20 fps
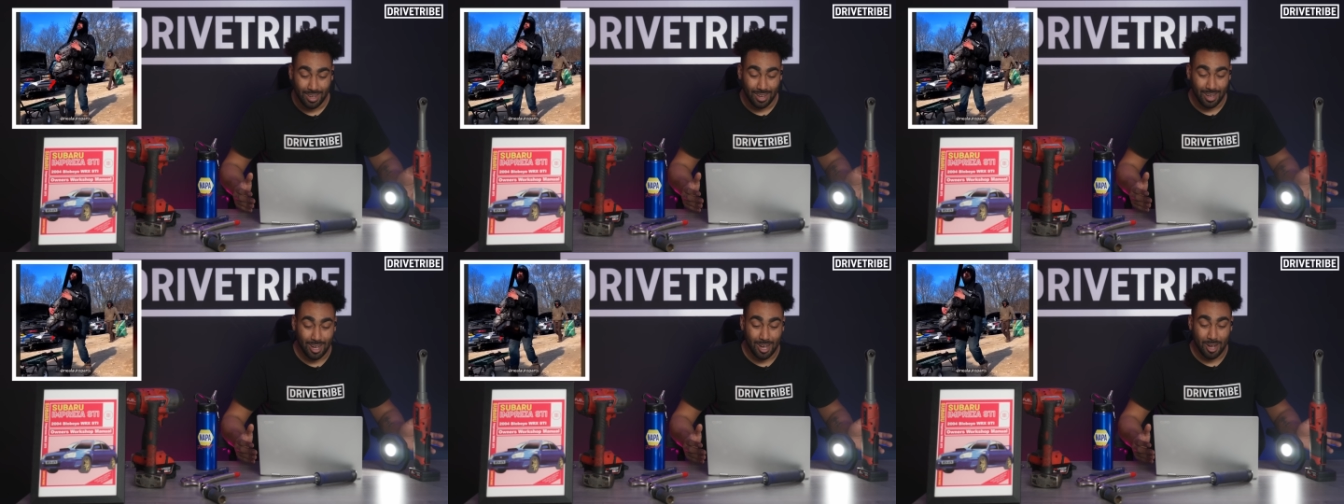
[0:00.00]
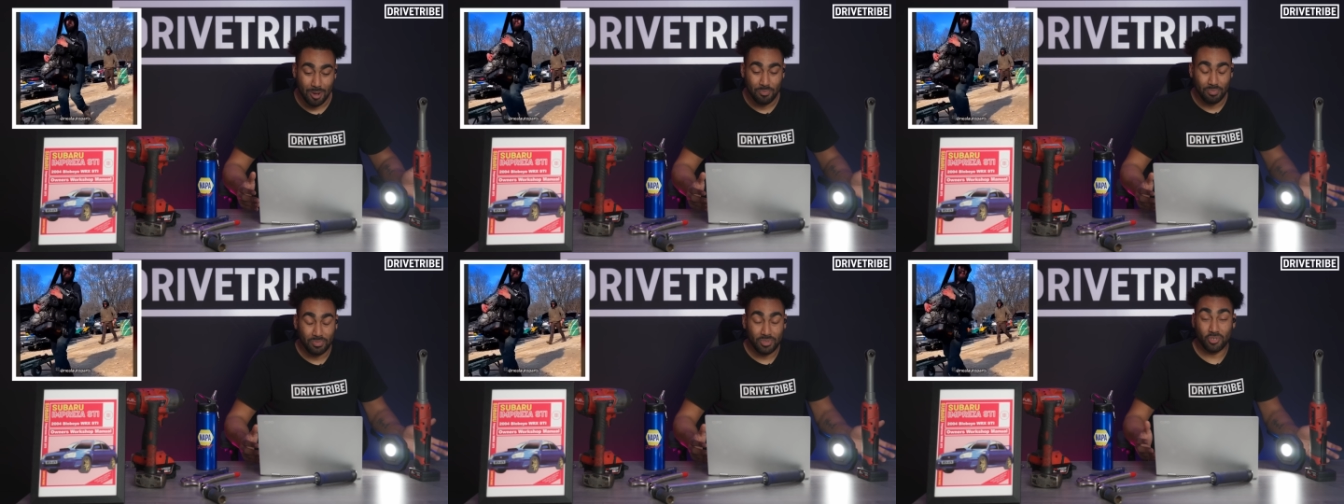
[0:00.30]

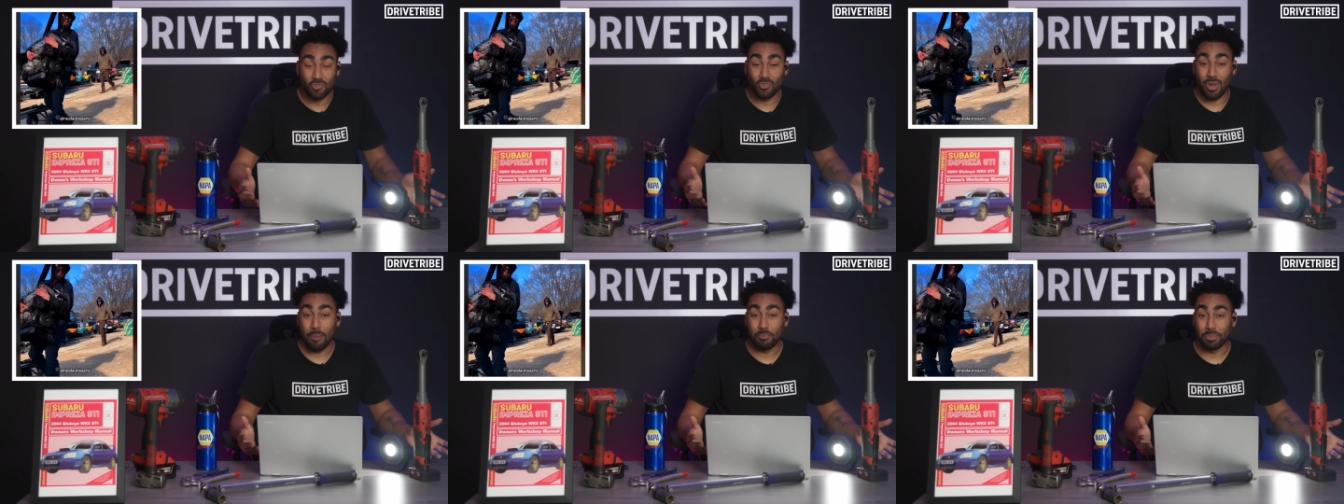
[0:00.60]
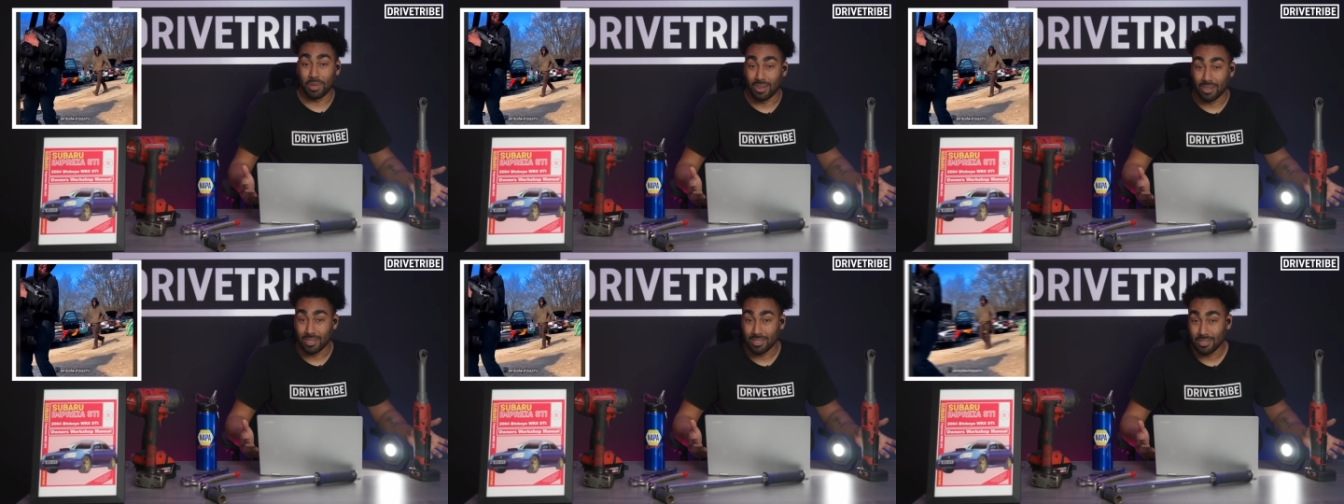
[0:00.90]

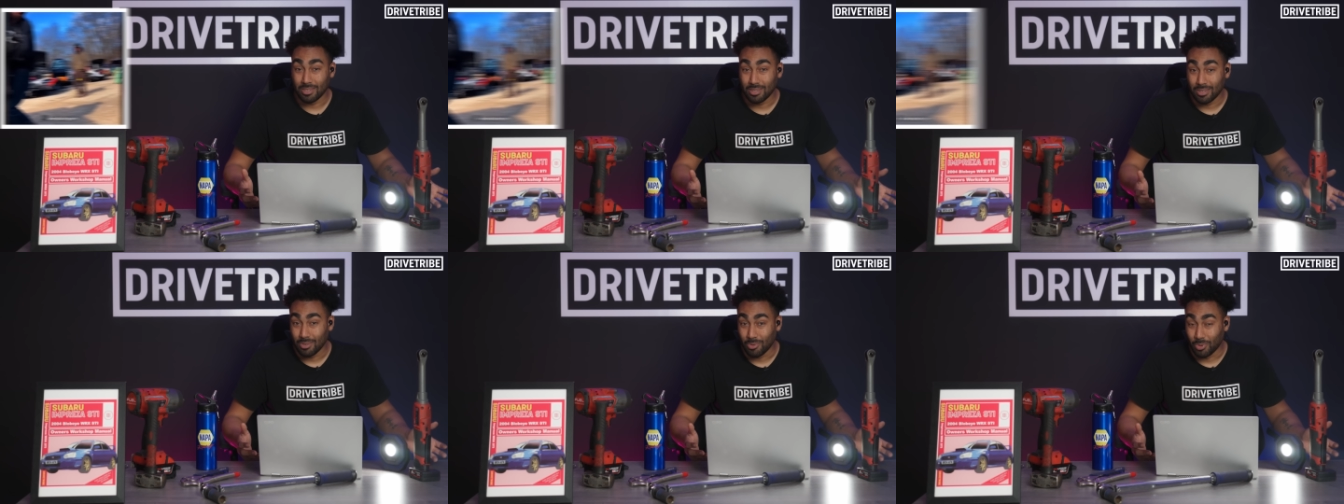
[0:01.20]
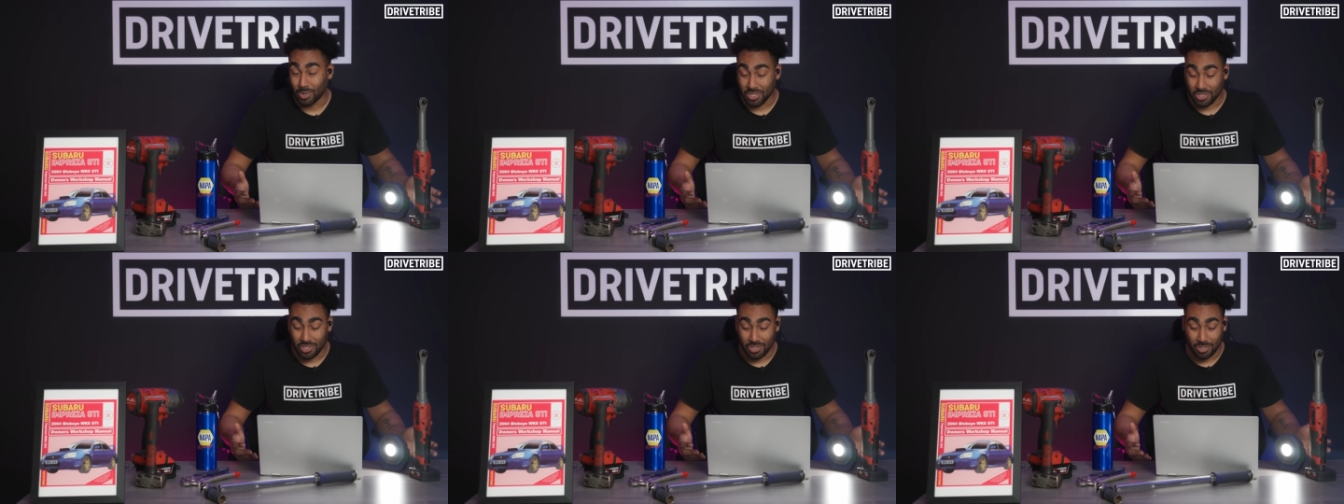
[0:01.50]
scrapyards,
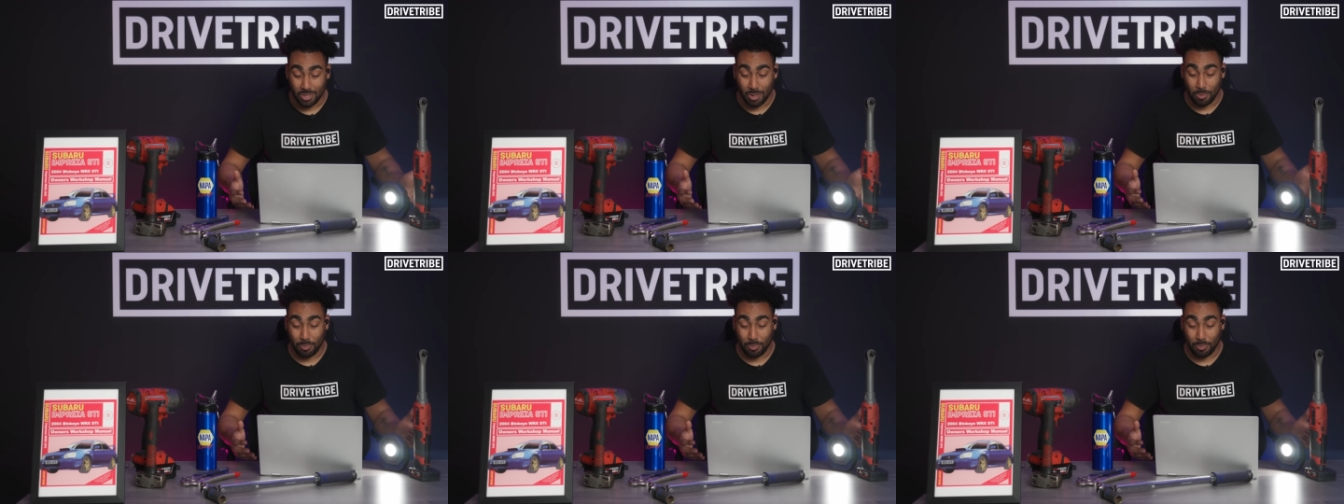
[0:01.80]
which you